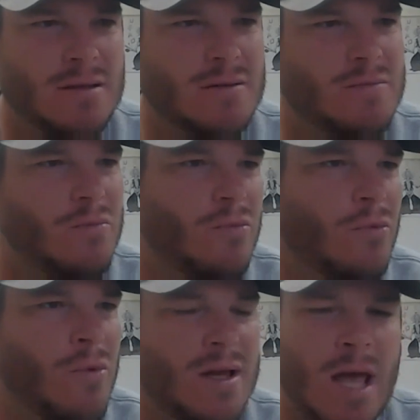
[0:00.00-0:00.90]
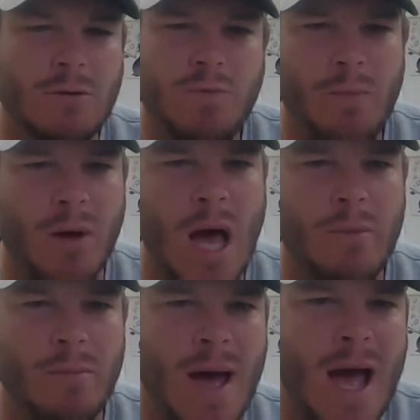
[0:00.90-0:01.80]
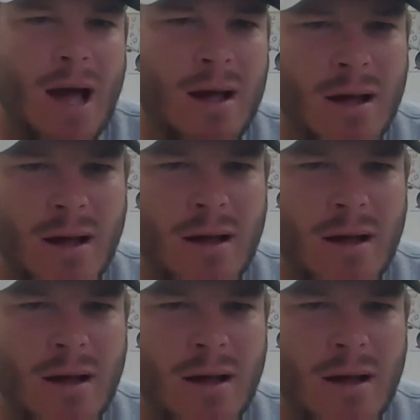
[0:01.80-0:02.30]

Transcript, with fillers: is what keeps people coming back.